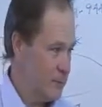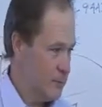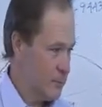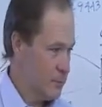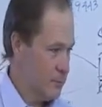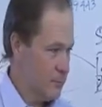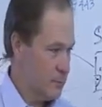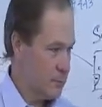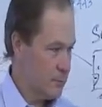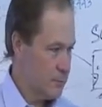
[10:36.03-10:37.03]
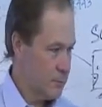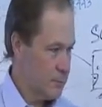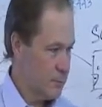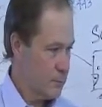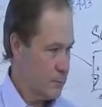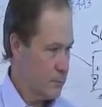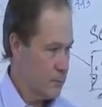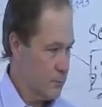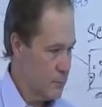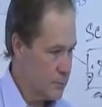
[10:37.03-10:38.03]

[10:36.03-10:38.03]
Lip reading: Nothing is said.